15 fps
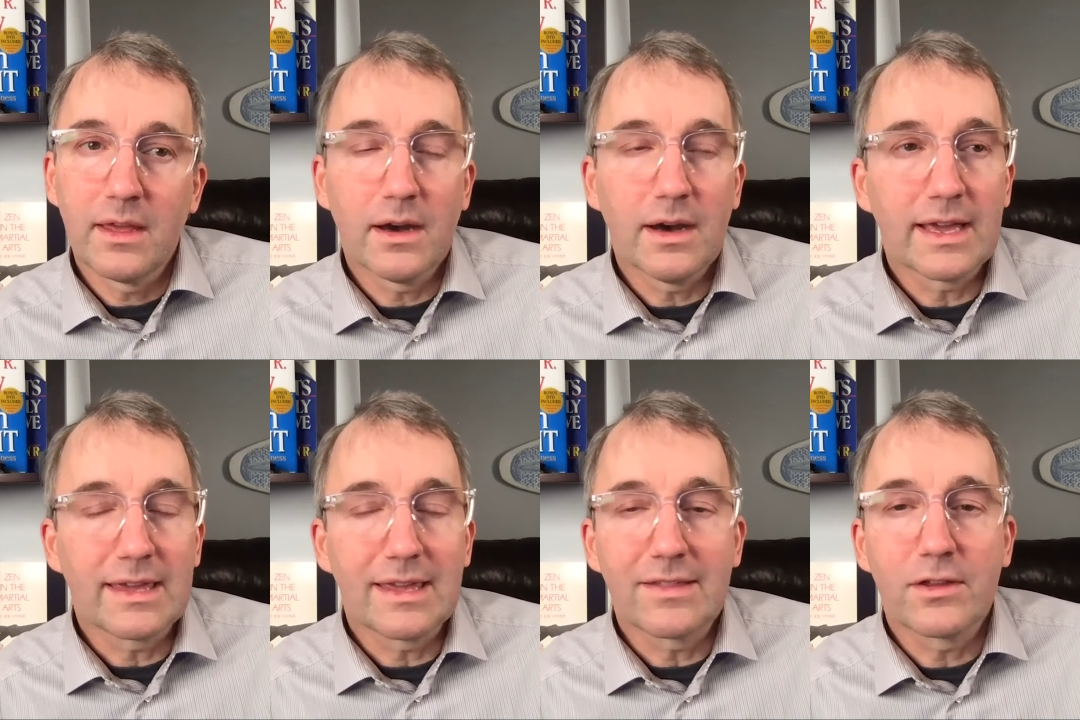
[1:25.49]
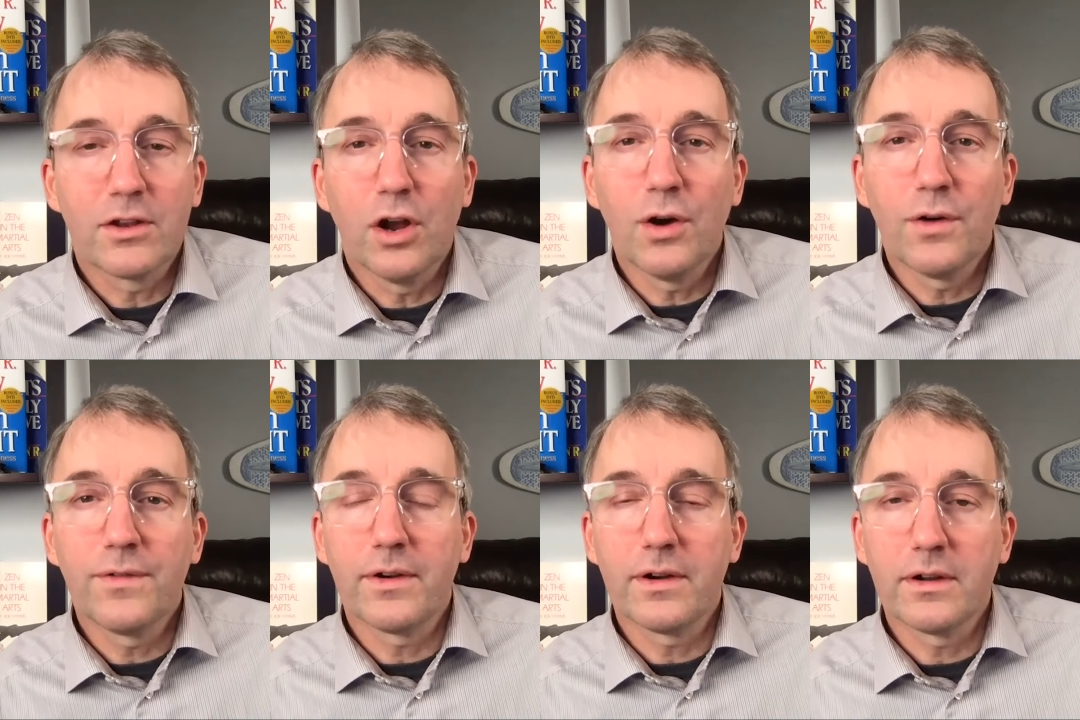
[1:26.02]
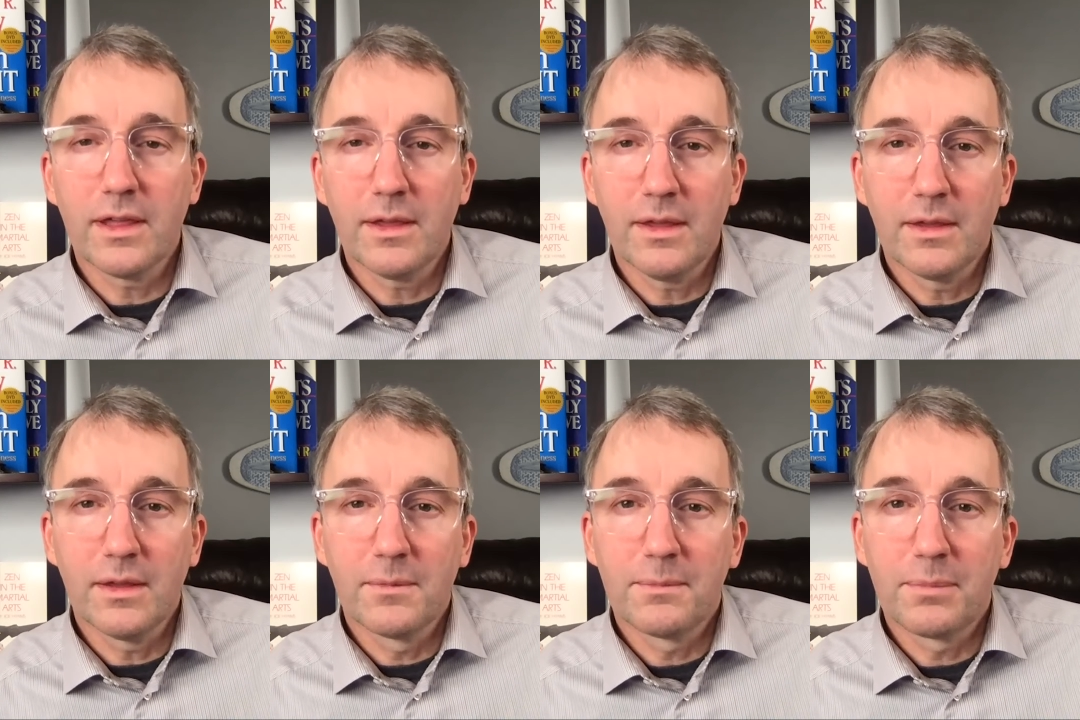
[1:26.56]
like it's an
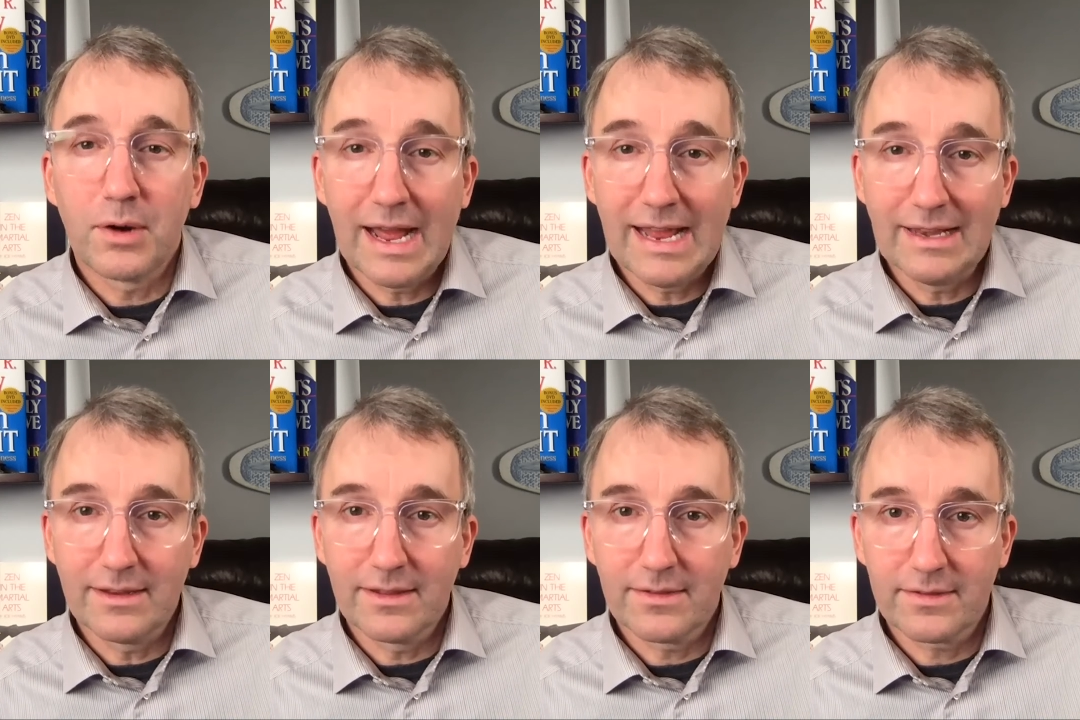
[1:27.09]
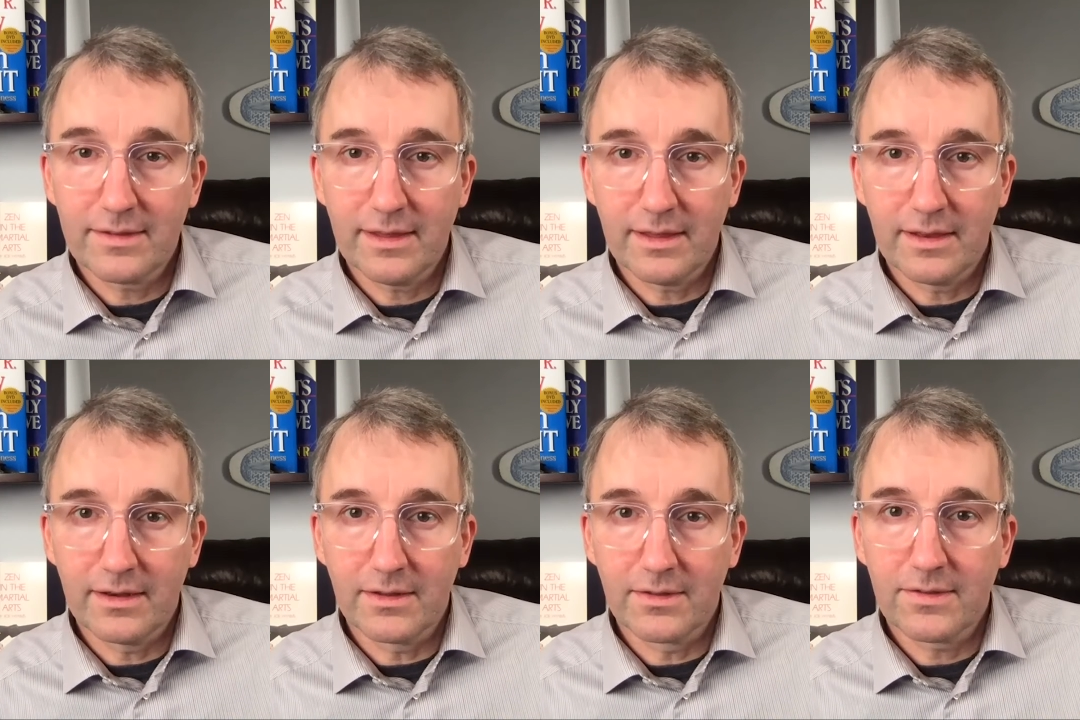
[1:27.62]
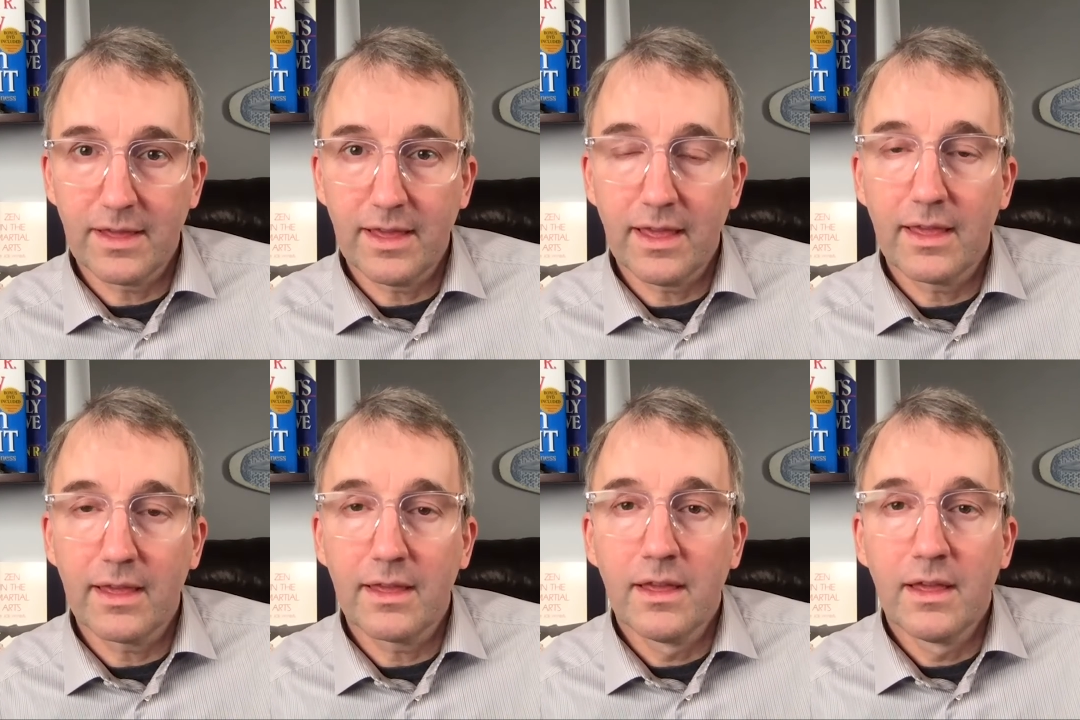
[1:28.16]
overly bright scene,
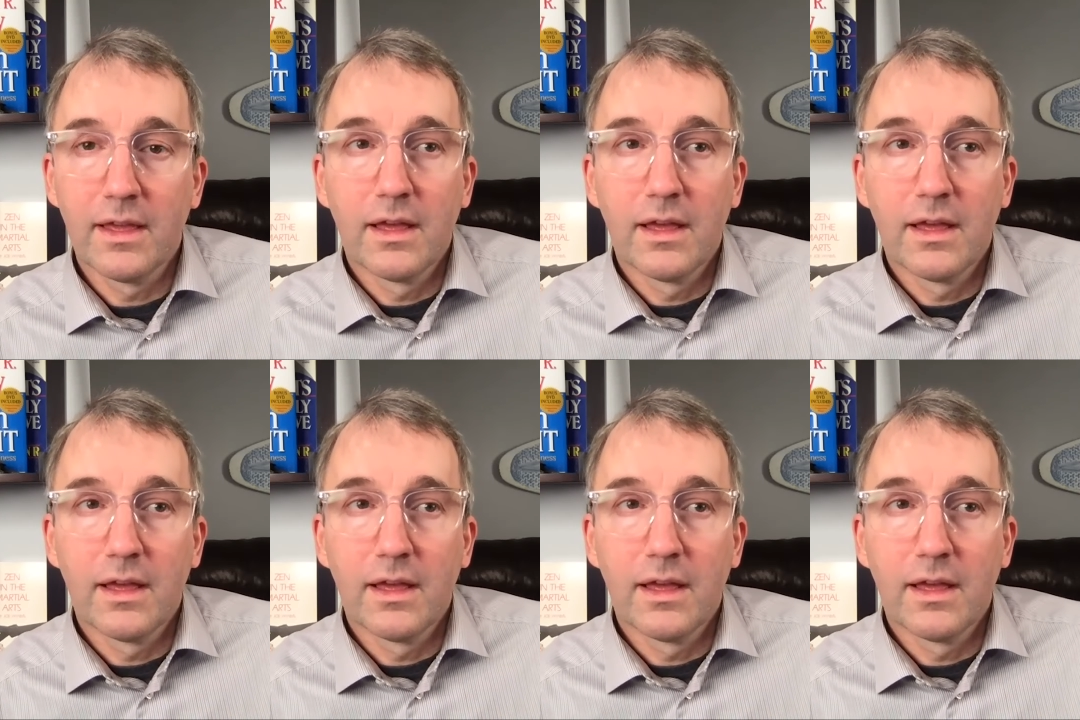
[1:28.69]
say